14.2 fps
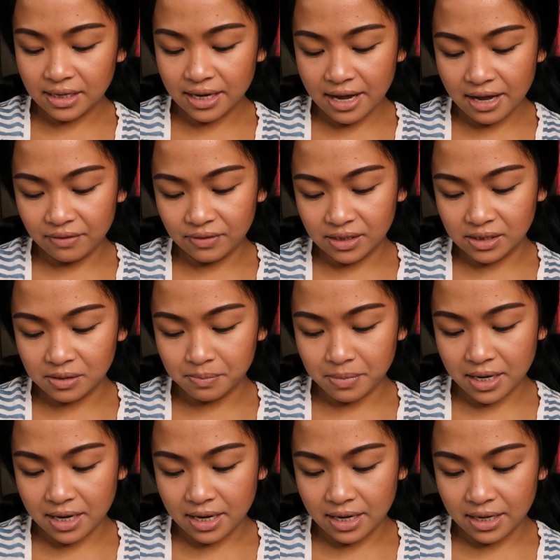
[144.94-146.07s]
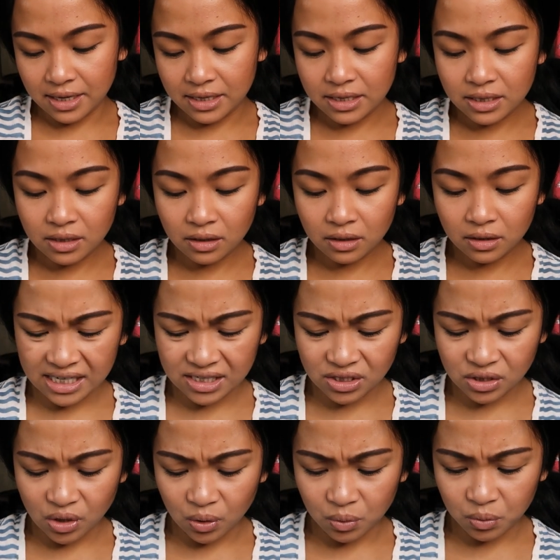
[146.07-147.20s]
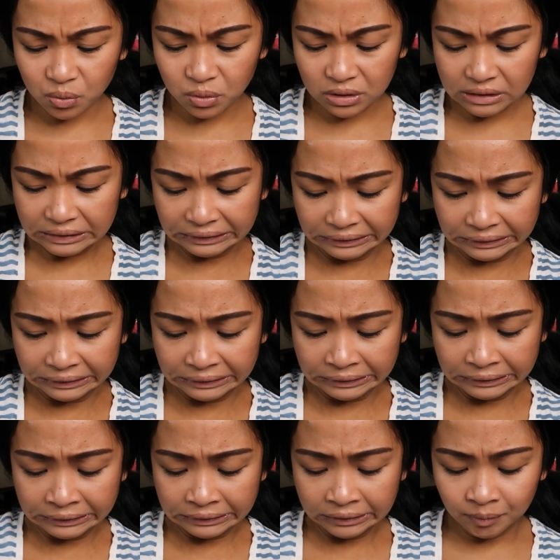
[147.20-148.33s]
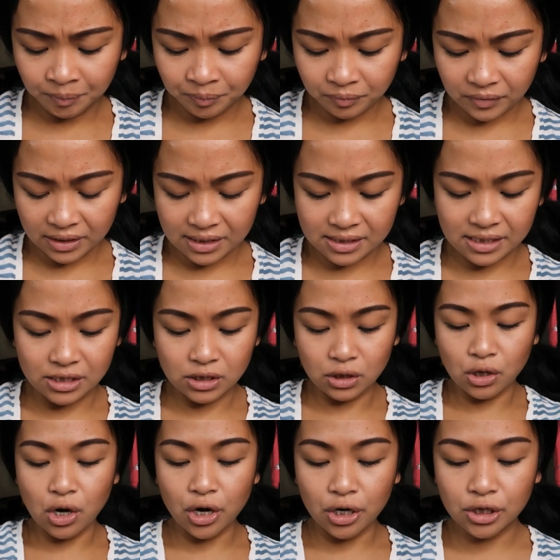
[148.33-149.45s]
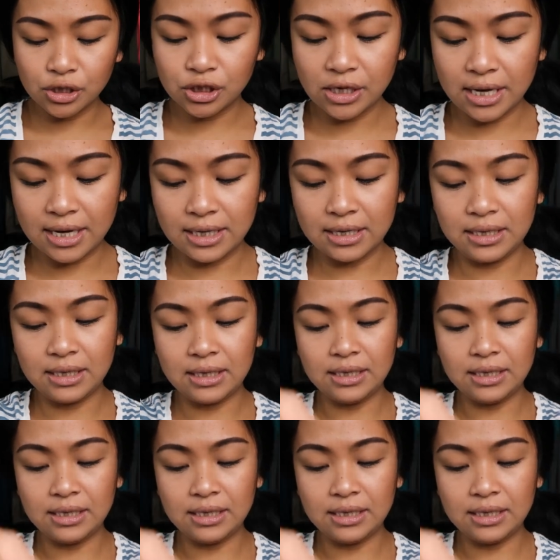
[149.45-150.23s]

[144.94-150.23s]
thing I have is by SO in a size large, and it